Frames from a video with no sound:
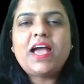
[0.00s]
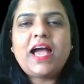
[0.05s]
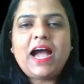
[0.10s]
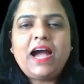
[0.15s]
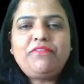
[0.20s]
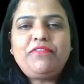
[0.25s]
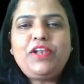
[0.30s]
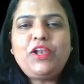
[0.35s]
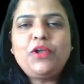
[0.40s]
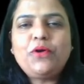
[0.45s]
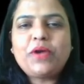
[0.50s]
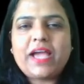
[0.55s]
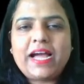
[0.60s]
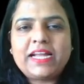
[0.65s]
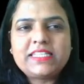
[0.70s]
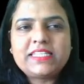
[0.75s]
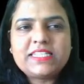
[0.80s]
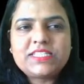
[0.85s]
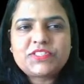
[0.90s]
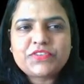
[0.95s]
Have a look
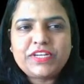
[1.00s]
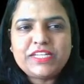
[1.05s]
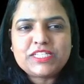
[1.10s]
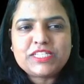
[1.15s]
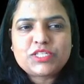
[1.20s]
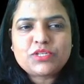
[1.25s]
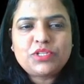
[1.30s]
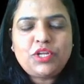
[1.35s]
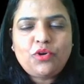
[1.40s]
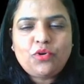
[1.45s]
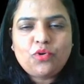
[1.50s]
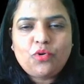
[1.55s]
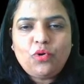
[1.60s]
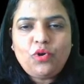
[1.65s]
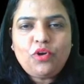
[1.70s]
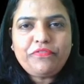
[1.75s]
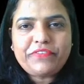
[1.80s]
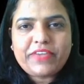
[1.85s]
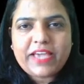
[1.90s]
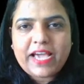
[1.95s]
at the screen. So the
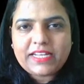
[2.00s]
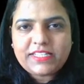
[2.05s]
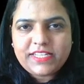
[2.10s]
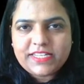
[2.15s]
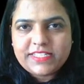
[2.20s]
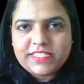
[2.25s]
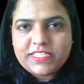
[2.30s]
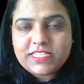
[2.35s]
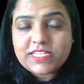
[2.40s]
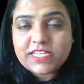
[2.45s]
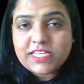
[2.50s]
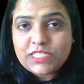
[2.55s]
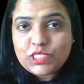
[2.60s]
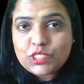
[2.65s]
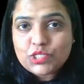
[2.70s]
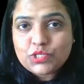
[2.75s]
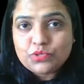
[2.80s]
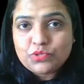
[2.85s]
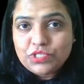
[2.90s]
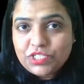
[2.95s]
role of catalyst
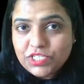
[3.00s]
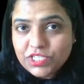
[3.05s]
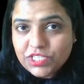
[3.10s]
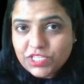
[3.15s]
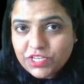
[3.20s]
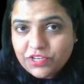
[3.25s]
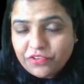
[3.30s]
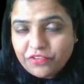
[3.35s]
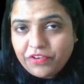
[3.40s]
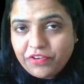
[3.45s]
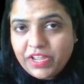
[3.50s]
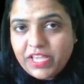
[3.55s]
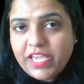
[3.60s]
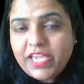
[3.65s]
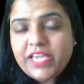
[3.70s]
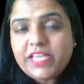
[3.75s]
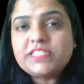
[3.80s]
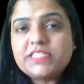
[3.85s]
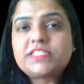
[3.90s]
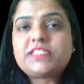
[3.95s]
is to
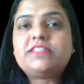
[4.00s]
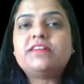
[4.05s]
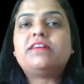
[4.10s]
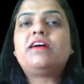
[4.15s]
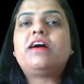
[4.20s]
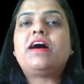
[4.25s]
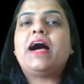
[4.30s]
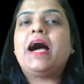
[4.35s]
decrease the